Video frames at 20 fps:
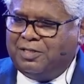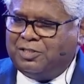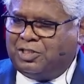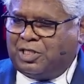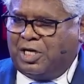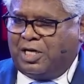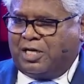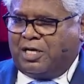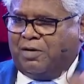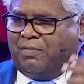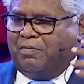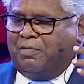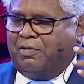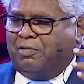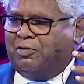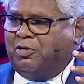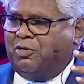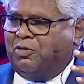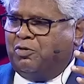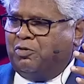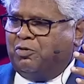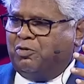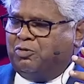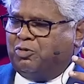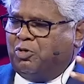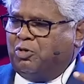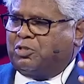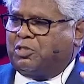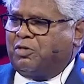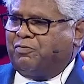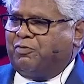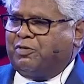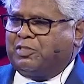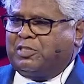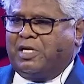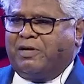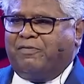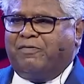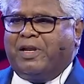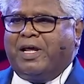Jacob, uh, Joseph was
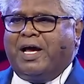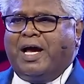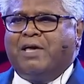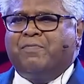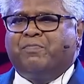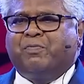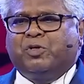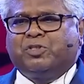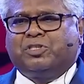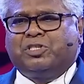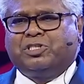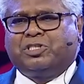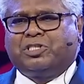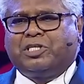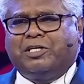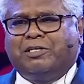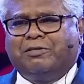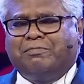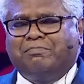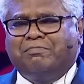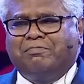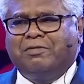in a very high position.